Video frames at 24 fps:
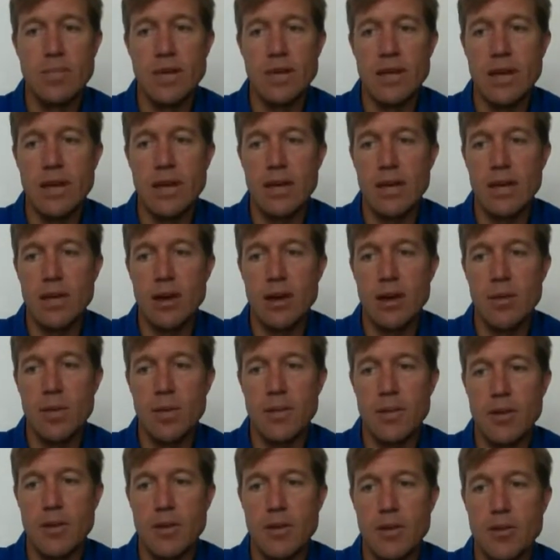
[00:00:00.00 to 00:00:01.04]
me
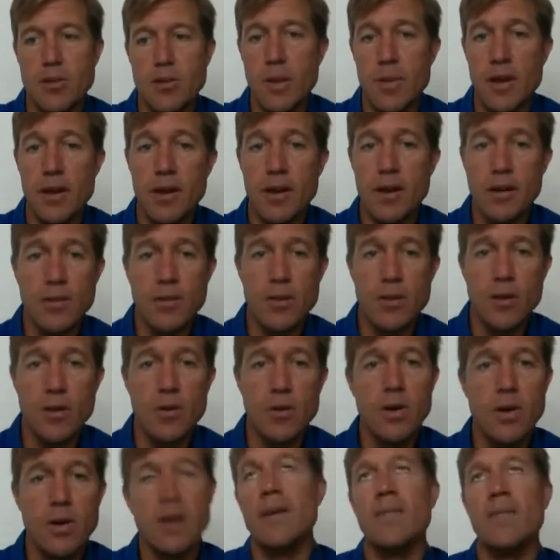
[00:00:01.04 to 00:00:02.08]
maybe a 20-minute
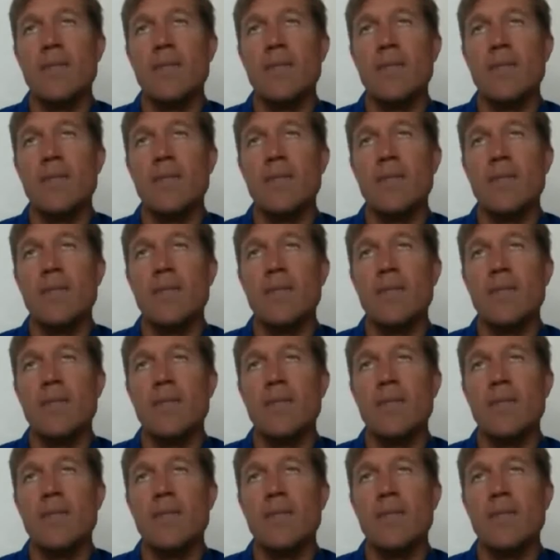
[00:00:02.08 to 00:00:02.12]
interview,